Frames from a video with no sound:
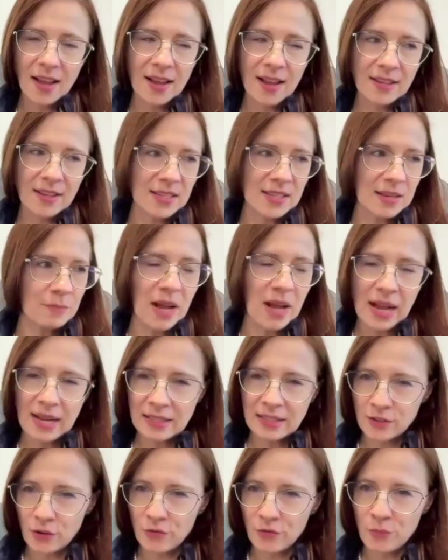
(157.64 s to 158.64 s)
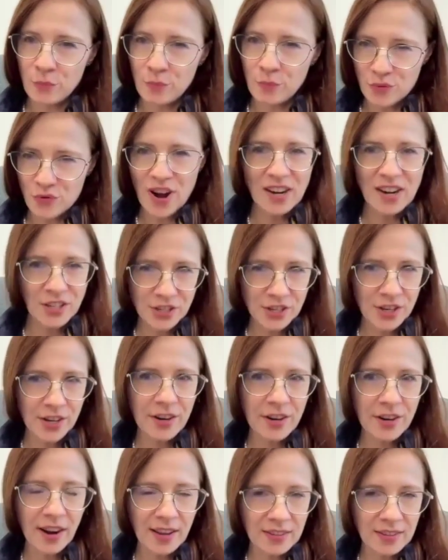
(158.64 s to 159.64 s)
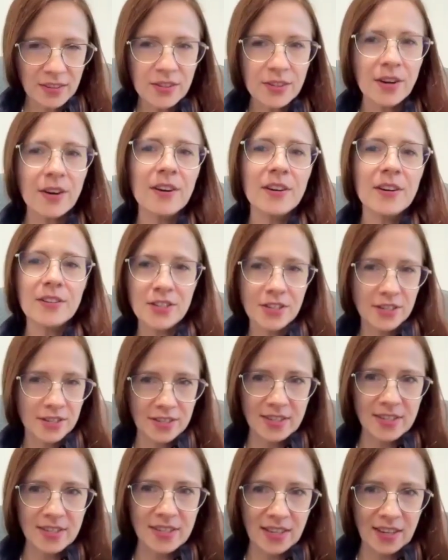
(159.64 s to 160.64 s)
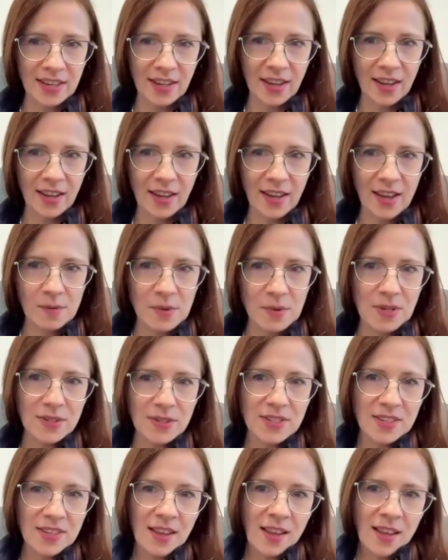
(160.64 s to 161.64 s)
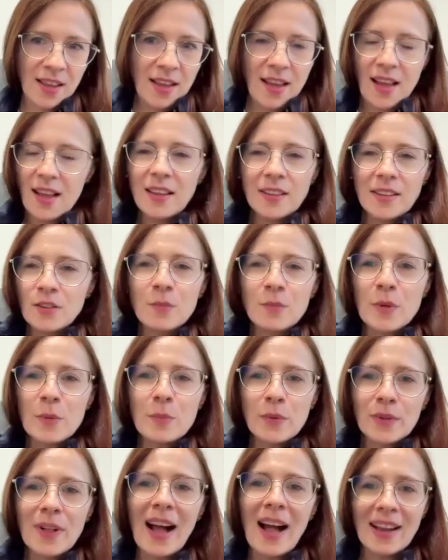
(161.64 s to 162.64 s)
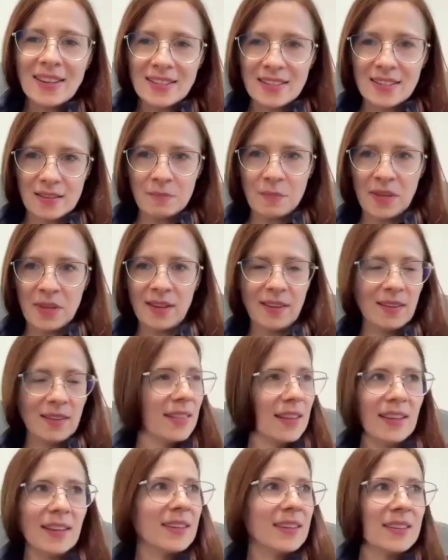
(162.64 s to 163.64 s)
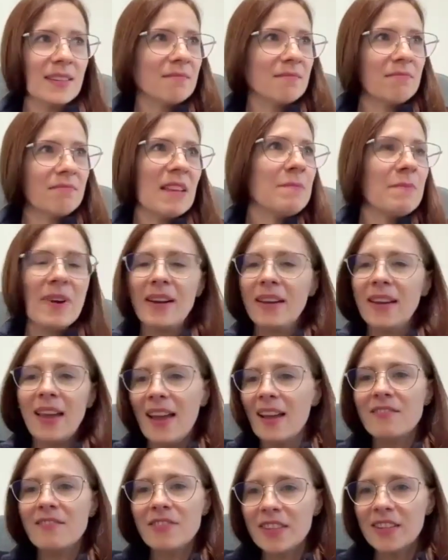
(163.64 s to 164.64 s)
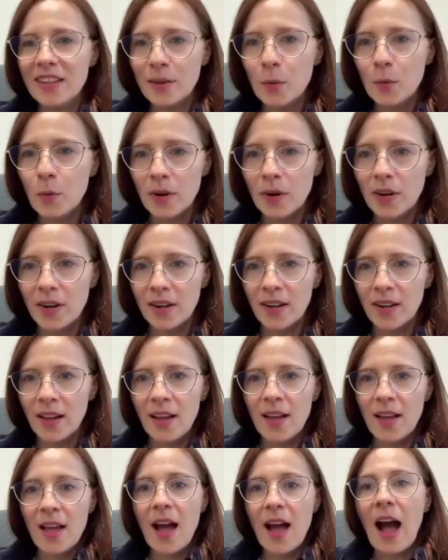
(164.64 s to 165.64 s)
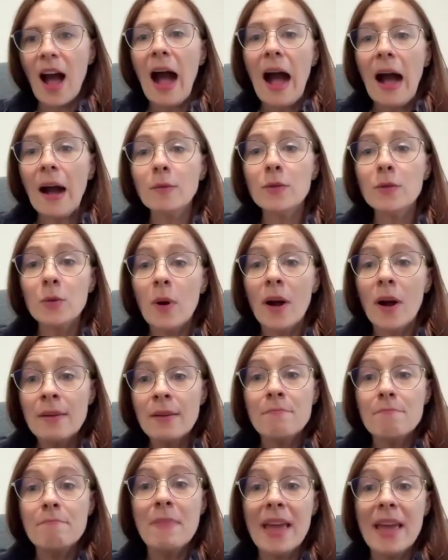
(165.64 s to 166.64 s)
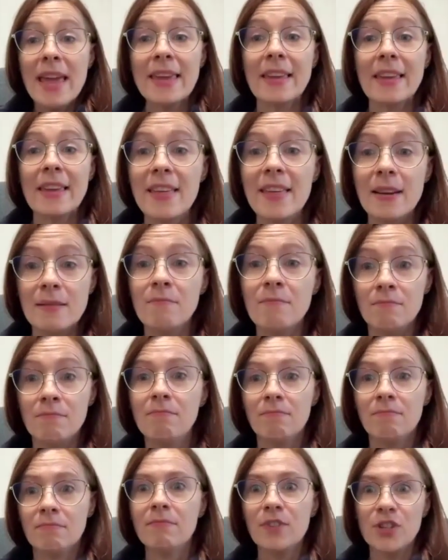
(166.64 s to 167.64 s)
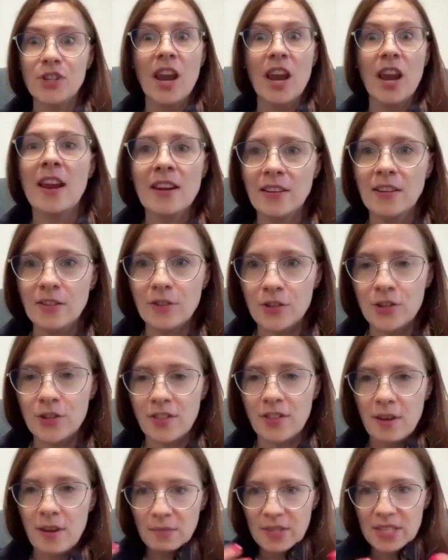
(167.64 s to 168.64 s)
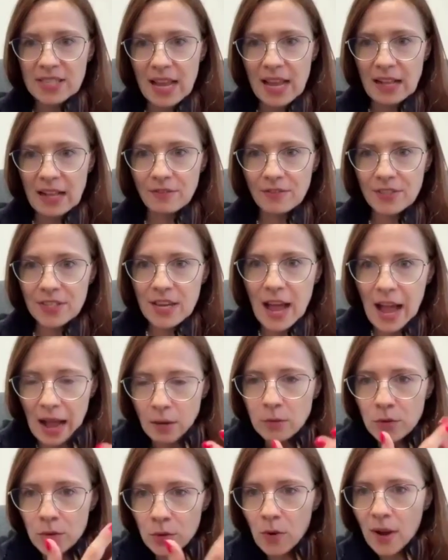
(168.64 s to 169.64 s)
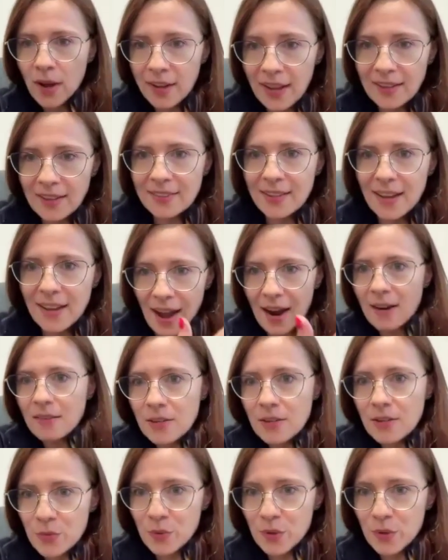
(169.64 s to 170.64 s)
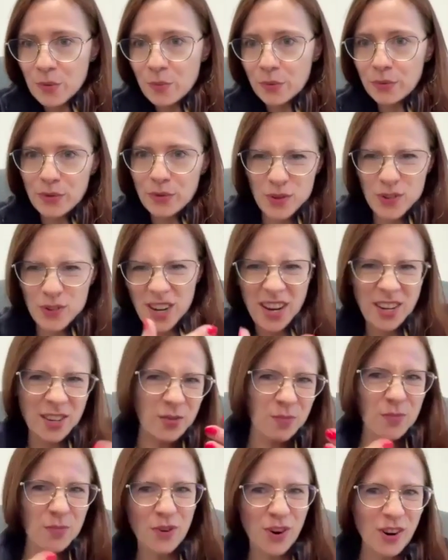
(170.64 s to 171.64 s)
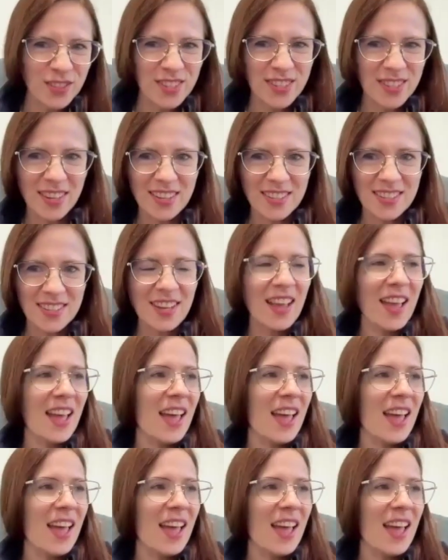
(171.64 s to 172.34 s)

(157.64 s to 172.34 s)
some kind of pressure and urgency. Because a lot of people ask me, like in my everyday work, how do I make them change themselves? How do I encourage people to change process,